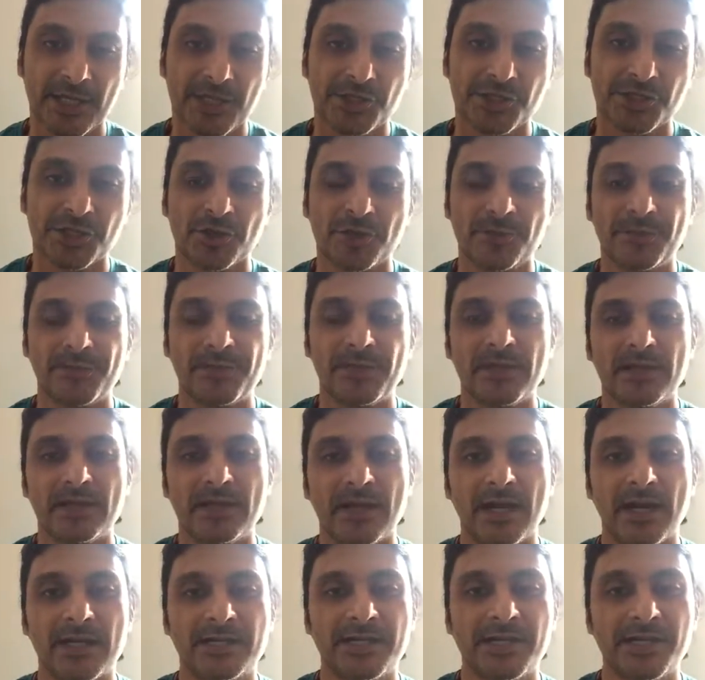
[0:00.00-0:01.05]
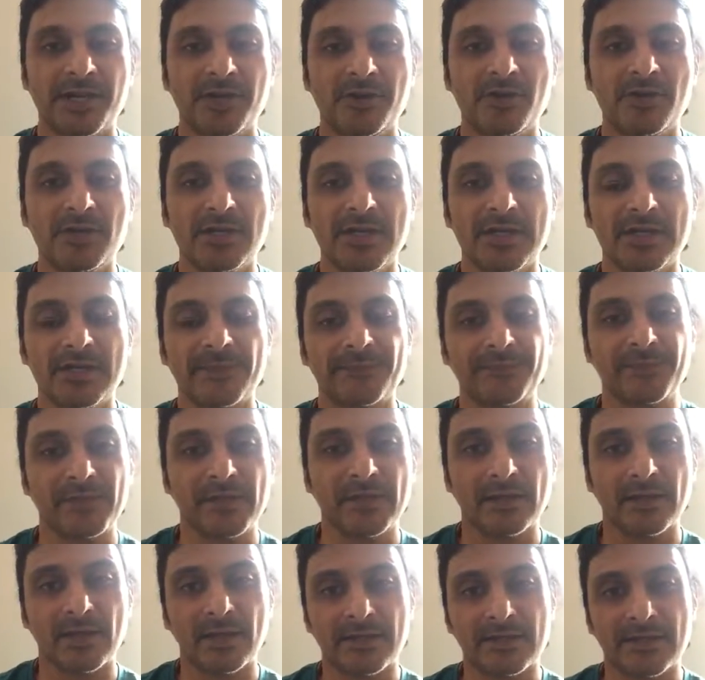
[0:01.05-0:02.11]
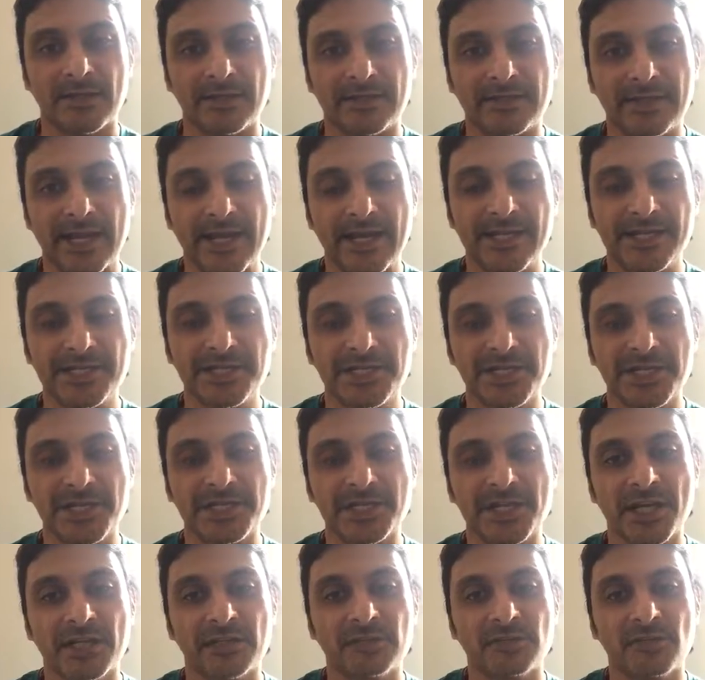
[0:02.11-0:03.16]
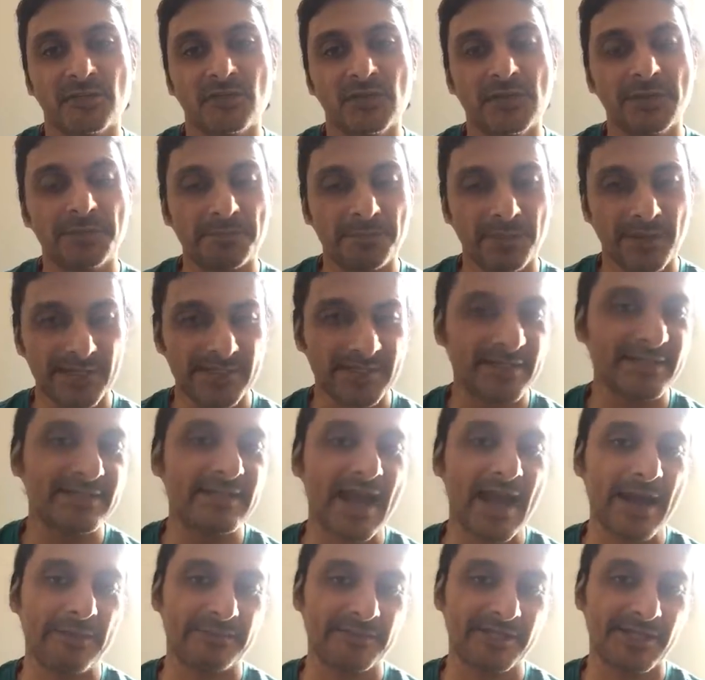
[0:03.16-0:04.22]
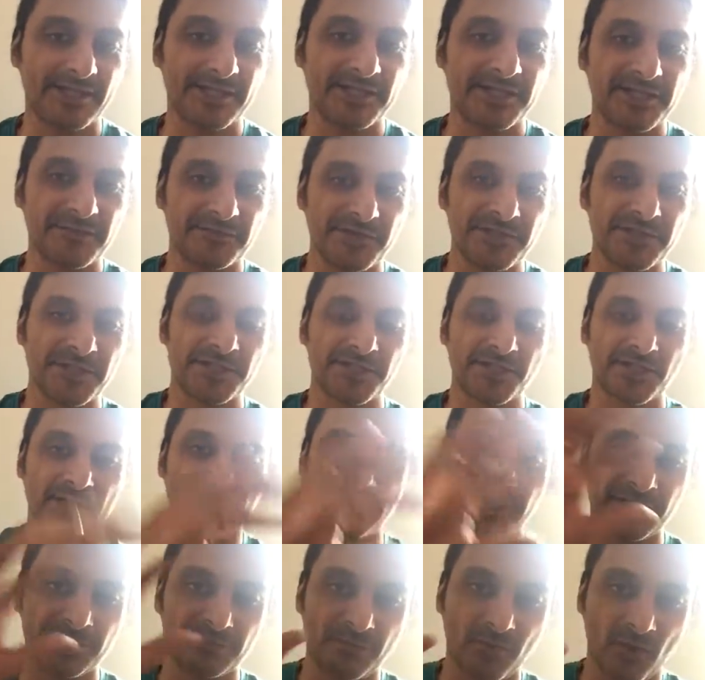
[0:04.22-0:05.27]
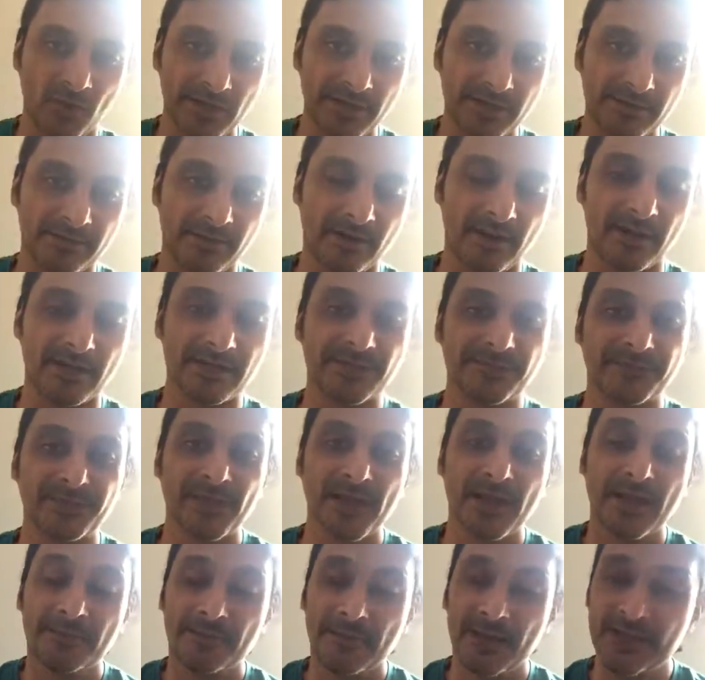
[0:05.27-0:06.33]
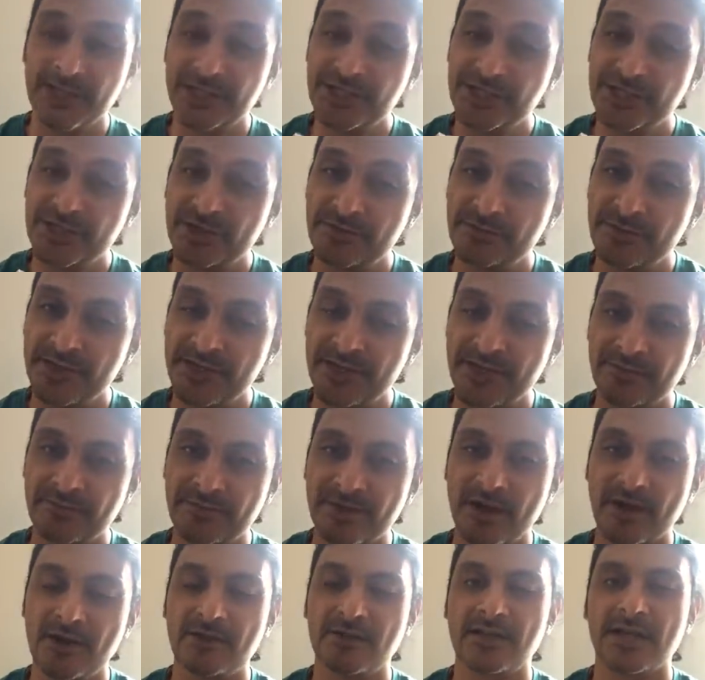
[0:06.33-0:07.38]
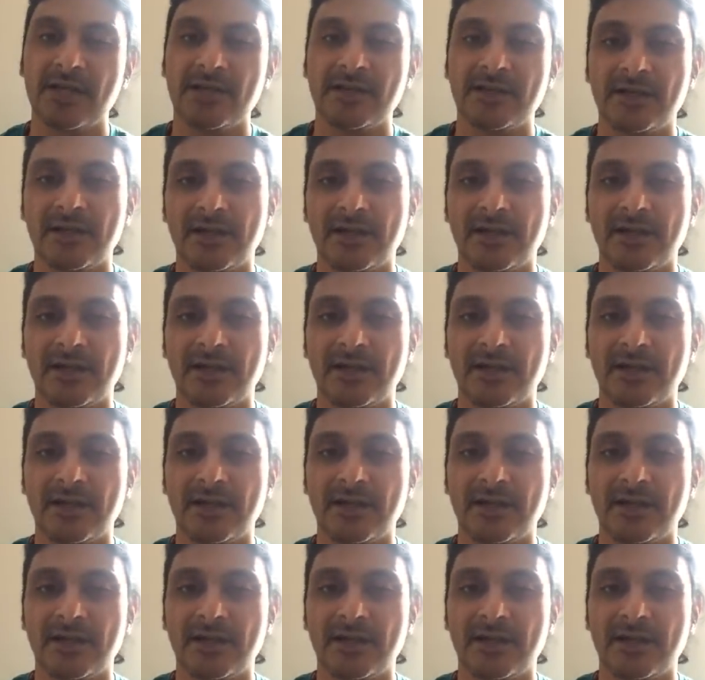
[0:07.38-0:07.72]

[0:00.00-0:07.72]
So Hatha Yoga takes us through the present absence, which is this body part, but it should be about,